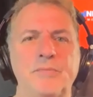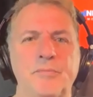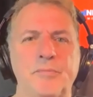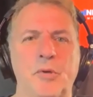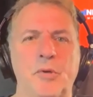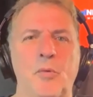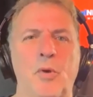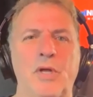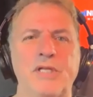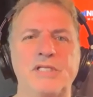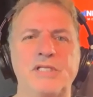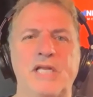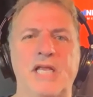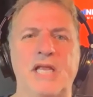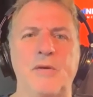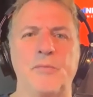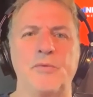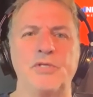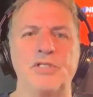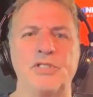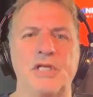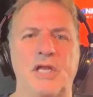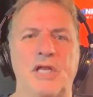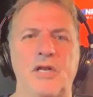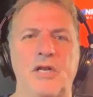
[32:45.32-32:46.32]
but once again, it
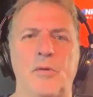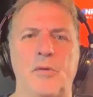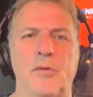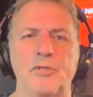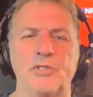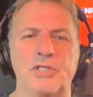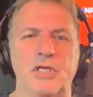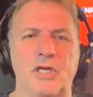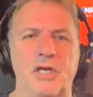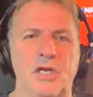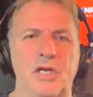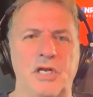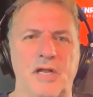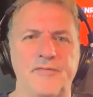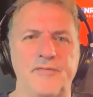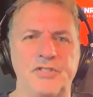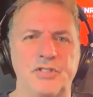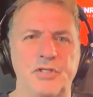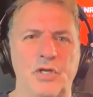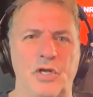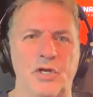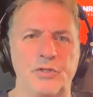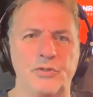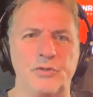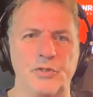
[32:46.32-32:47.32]
was done almost in a love
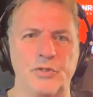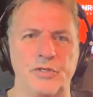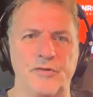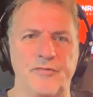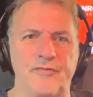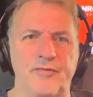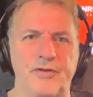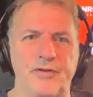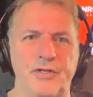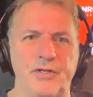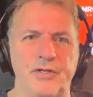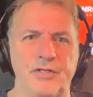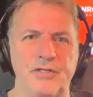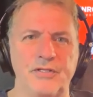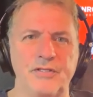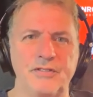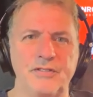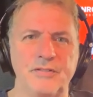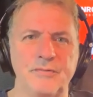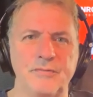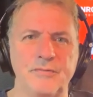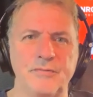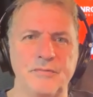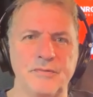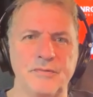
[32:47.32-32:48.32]
song sort of feel,
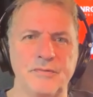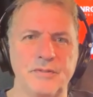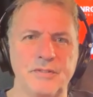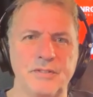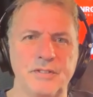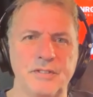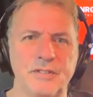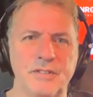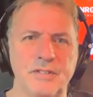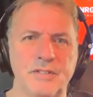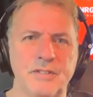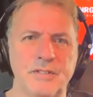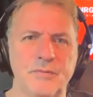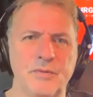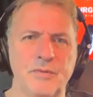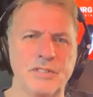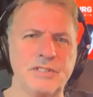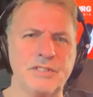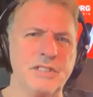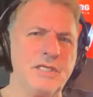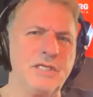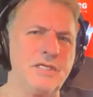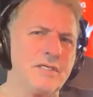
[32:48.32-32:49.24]
wasn't